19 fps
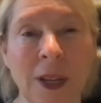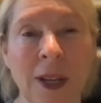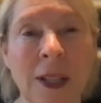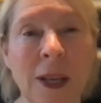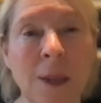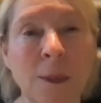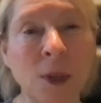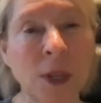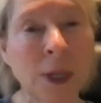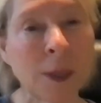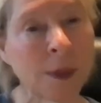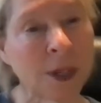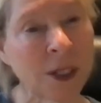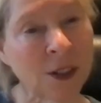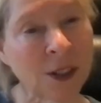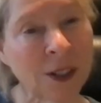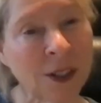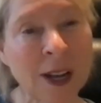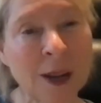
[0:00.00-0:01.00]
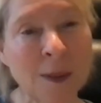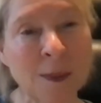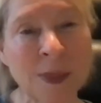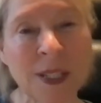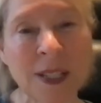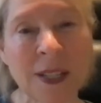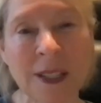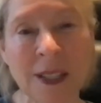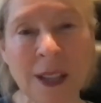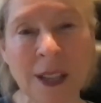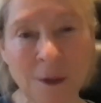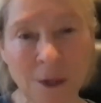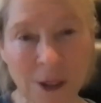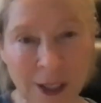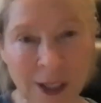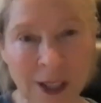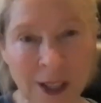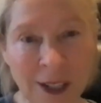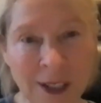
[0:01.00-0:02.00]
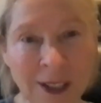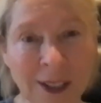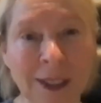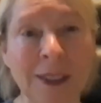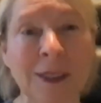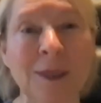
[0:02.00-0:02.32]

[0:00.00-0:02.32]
and that pretty much encompasses everything.